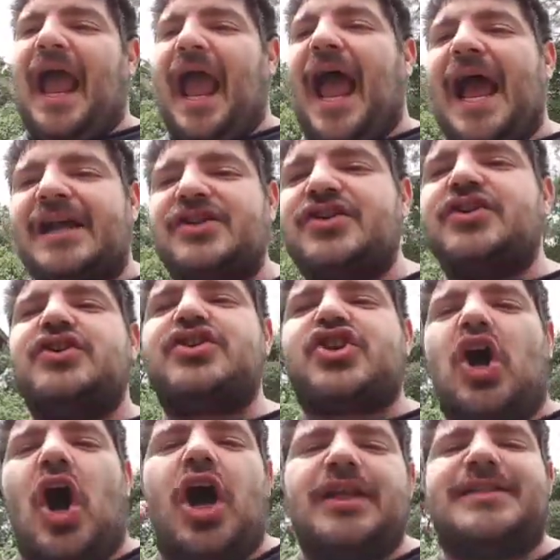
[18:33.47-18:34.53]
Actors
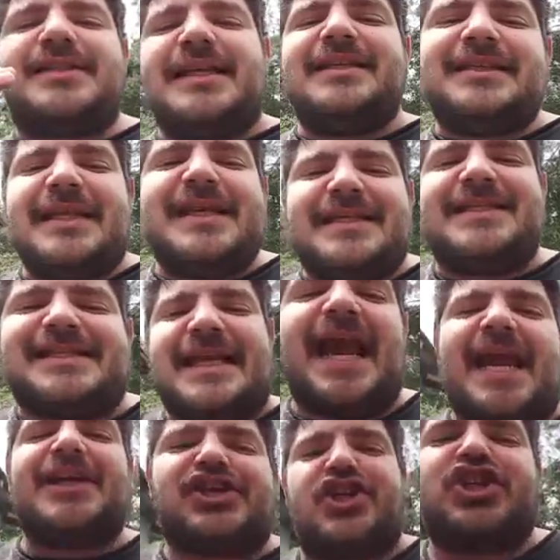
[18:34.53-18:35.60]
constantly
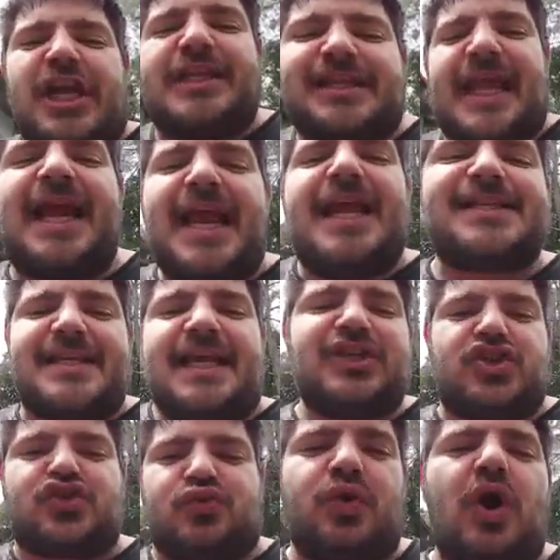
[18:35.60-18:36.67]
say shit that
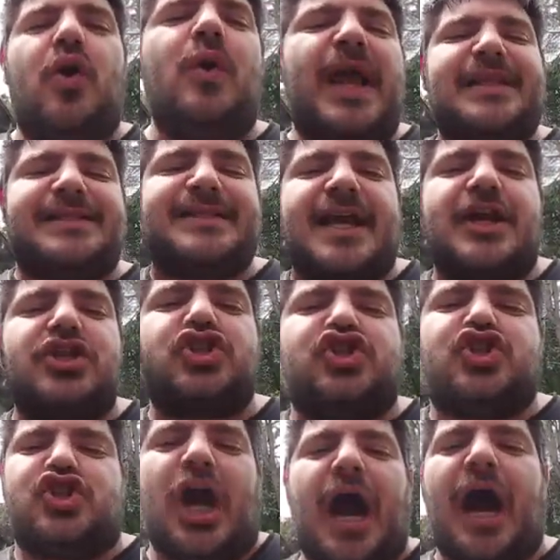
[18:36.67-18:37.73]
isn't true. It's their
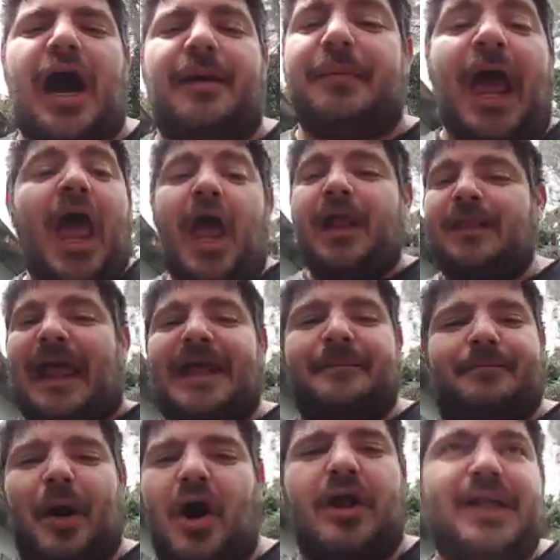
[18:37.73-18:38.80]
job.
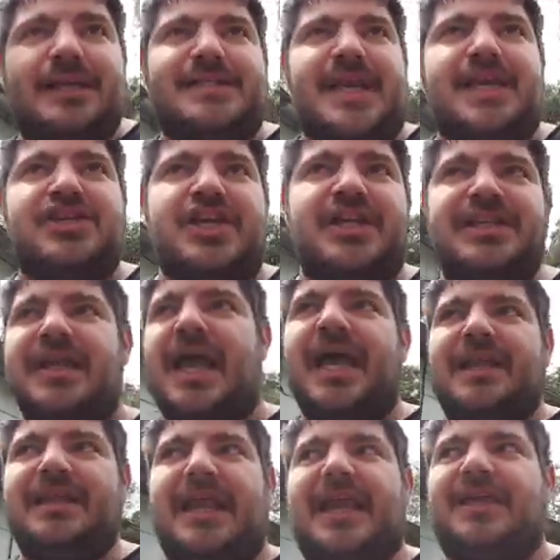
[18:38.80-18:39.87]
Like politicians,
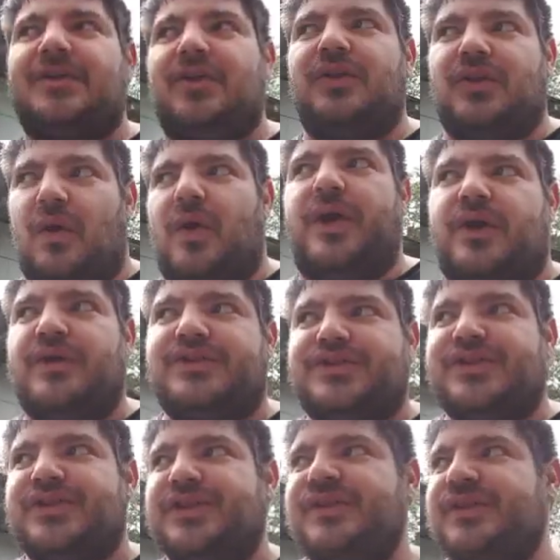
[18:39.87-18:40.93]
like
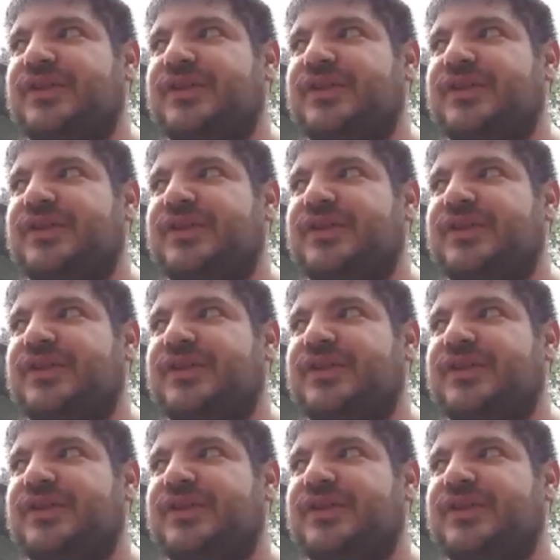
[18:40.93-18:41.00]
lawyers.